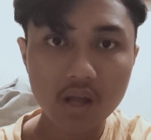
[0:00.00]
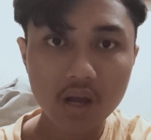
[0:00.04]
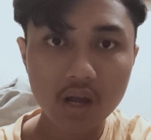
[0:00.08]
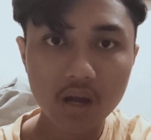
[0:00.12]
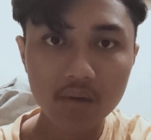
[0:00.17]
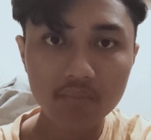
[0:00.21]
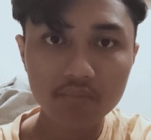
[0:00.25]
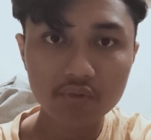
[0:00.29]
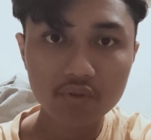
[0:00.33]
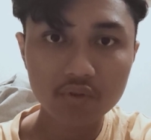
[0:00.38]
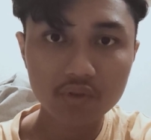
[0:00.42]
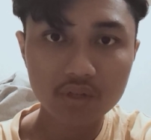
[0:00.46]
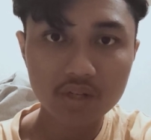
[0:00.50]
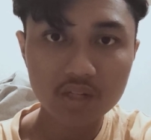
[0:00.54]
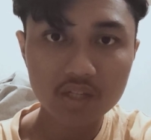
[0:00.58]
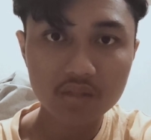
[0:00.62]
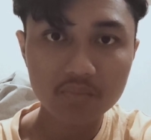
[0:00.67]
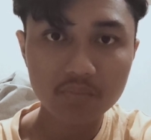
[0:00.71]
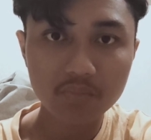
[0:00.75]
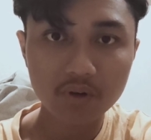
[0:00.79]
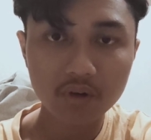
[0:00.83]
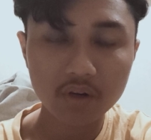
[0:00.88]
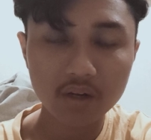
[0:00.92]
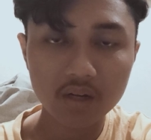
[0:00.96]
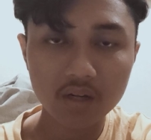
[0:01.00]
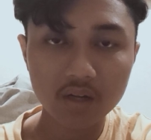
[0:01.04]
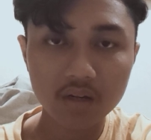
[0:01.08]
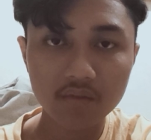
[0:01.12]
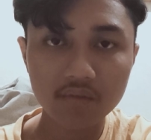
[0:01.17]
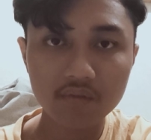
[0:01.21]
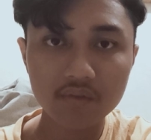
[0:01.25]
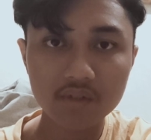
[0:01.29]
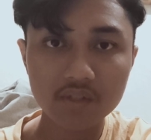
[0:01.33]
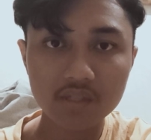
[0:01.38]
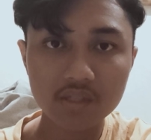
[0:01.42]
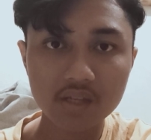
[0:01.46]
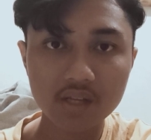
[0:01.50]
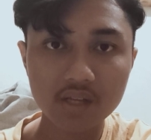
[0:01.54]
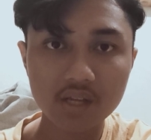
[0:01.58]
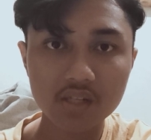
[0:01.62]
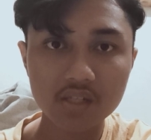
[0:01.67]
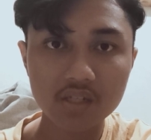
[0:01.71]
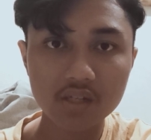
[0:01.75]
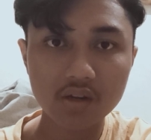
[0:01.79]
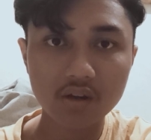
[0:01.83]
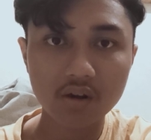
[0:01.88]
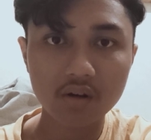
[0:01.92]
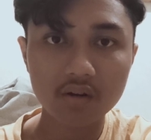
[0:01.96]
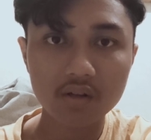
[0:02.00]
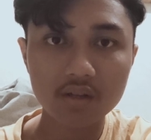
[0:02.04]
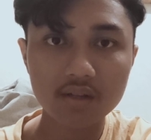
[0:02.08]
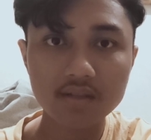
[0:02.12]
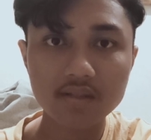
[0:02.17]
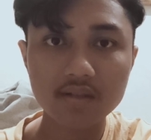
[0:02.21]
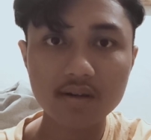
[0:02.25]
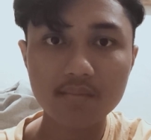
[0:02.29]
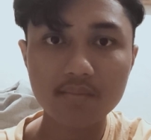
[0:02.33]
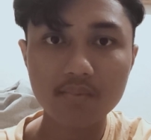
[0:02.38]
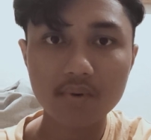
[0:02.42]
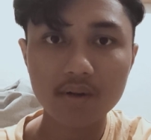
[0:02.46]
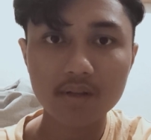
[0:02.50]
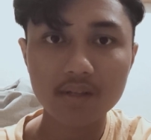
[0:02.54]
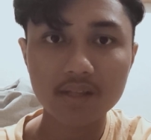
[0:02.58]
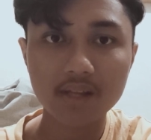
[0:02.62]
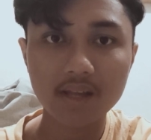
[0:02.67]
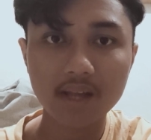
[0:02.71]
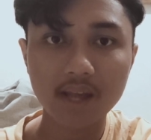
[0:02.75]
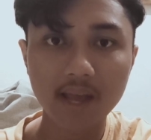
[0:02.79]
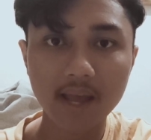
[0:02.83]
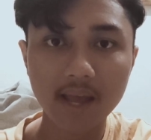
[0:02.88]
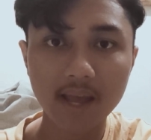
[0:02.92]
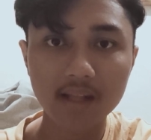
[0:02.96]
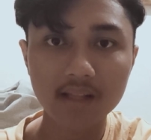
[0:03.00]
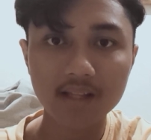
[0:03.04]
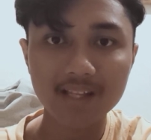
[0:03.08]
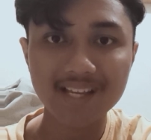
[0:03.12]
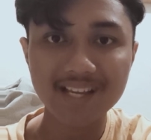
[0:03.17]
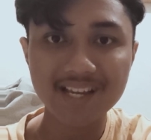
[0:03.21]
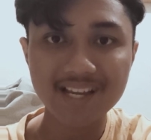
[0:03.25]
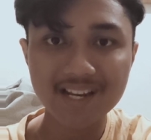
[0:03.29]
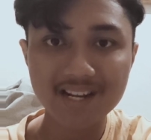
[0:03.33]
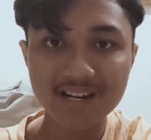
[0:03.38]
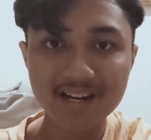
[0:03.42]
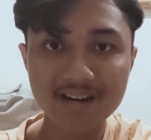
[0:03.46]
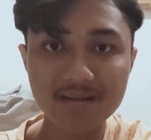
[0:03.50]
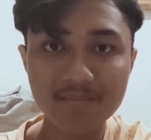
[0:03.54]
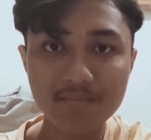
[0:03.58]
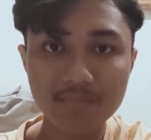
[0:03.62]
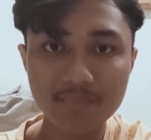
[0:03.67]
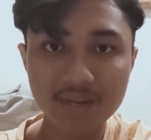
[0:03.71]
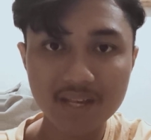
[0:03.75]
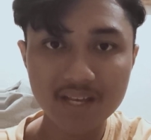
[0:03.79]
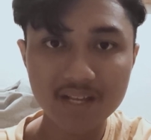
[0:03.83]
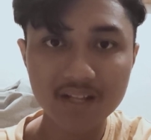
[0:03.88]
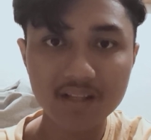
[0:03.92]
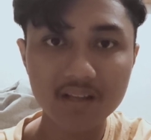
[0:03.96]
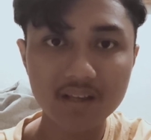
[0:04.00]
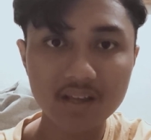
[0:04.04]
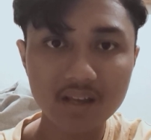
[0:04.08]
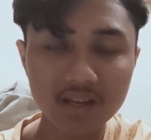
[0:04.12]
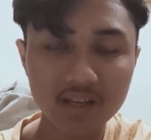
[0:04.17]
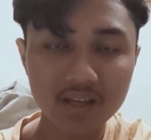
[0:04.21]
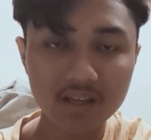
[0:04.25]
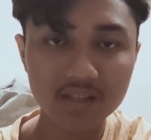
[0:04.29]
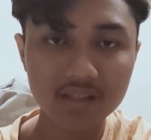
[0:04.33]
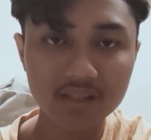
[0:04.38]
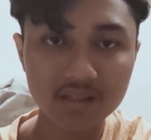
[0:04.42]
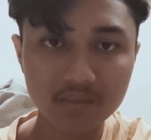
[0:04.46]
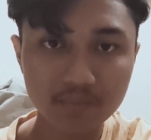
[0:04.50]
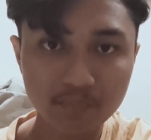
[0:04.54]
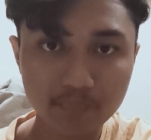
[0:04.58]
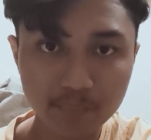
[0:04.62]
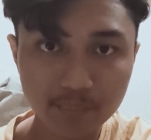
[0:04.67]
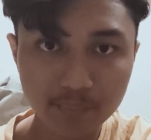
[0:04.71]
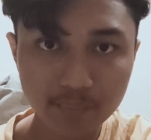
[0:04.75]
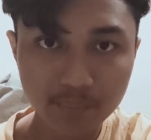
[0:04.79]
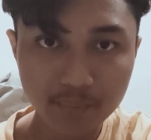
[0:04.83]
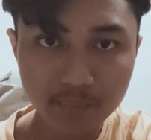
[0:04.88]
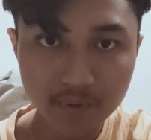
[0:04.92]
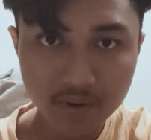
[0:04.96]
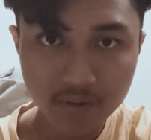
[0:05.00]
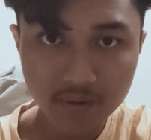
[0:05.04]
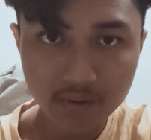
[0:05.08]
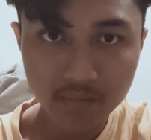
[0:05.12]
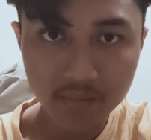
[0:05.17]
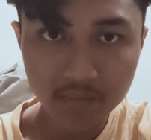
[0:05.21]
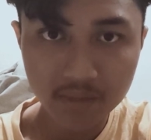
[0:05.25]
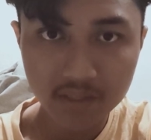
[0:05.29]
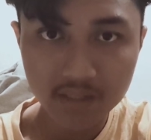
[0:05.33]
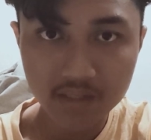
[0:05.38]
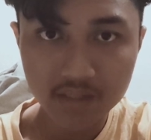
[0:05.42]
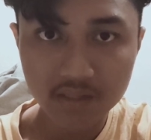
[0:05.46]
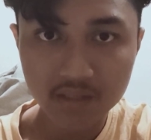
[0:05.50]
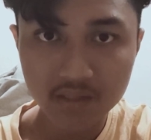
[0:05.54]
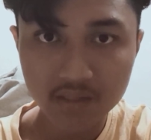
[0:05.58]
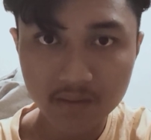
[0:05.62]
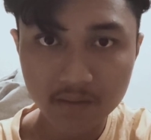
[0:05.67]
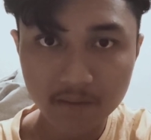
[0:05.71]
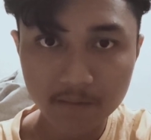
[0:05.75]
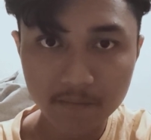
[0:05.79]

Up to this point, investigation on interpreting had either been experiments